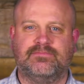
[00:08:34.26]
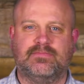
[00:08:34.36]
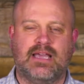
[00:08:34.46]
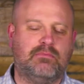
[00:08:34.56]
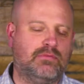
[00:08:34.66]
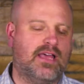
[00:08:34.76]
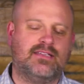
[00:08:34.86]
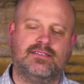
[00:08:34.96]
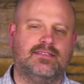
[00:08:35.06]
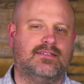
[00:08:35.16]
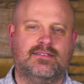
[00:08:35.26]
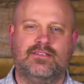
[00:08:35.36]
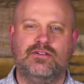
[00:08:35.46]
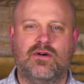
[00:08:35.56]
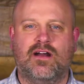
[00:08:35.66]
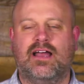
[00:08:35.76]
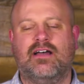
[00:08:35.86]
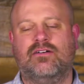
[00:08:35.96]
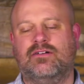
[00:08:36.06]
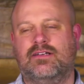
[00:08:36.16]
How blessed you are.
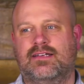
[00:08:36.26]
How